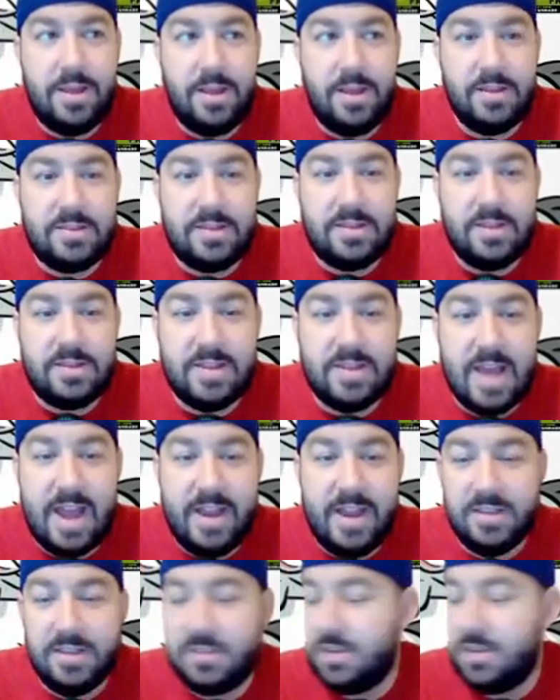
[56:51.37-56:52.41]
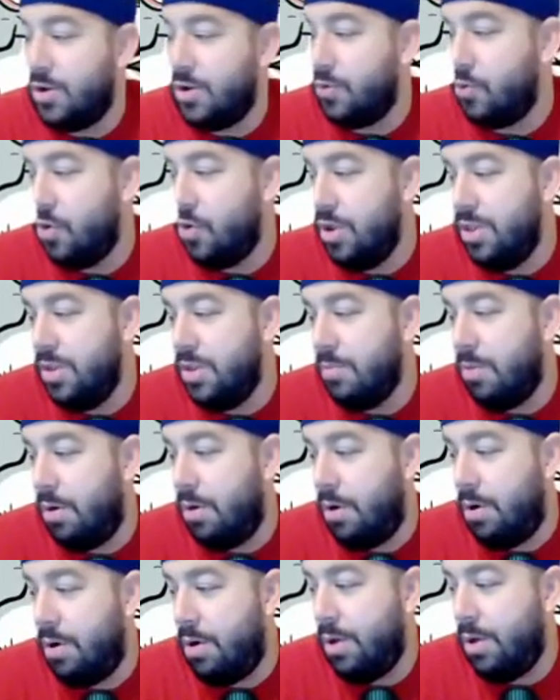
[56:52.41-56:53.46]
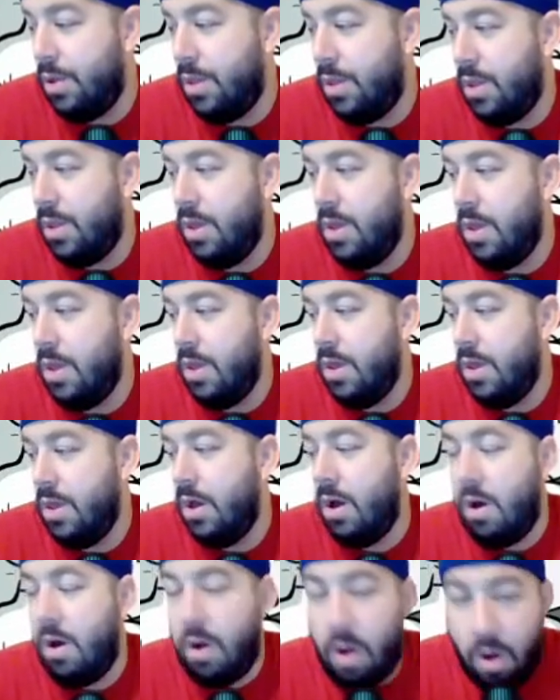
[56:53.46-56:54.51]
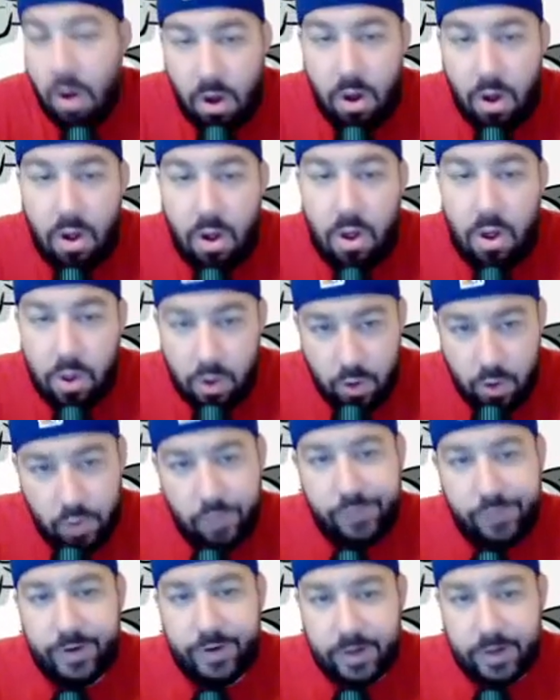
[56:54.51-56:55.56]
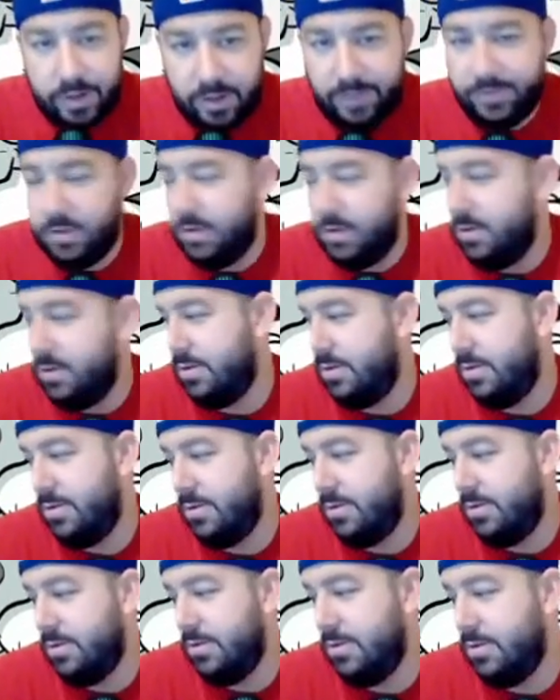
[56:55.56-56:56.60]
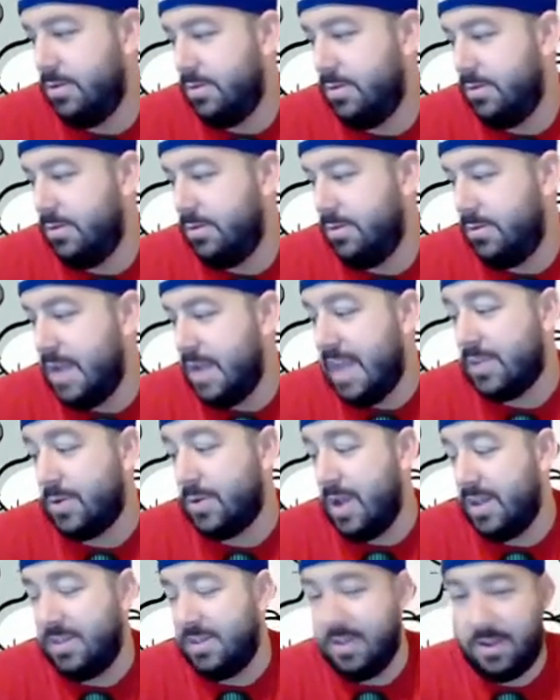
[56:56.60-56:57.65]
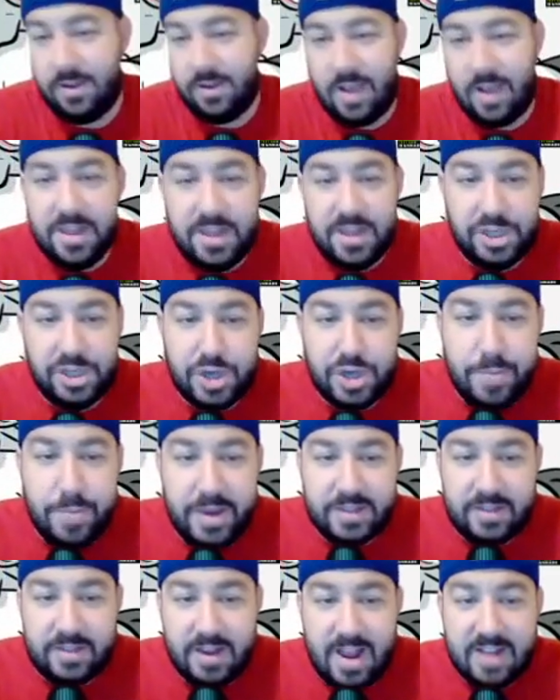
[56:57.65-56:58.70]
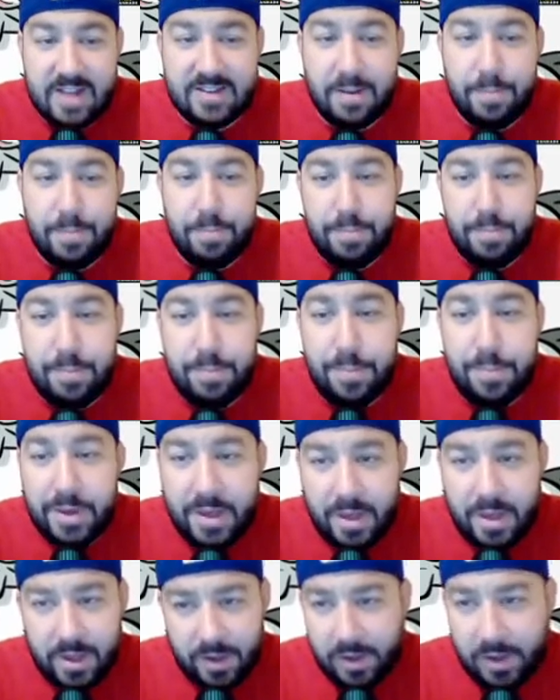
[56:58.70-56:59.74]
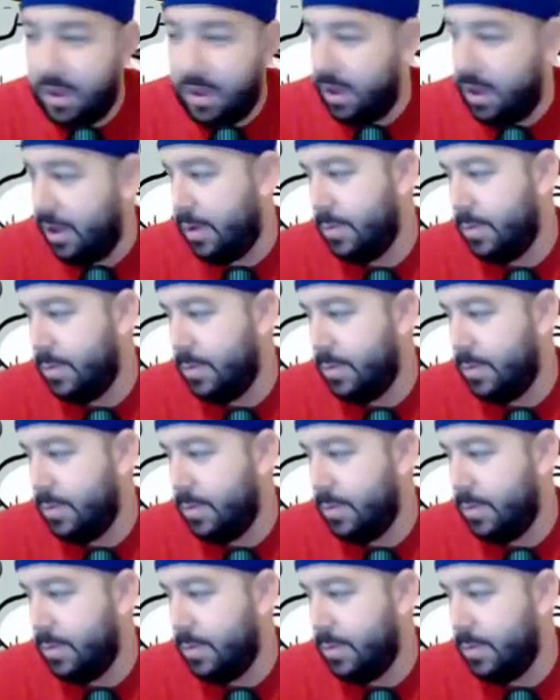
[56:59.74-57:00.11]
Cincinnati is going to run the ball all over Cleveland. That's what I think. I think Joe Mixon has a big game.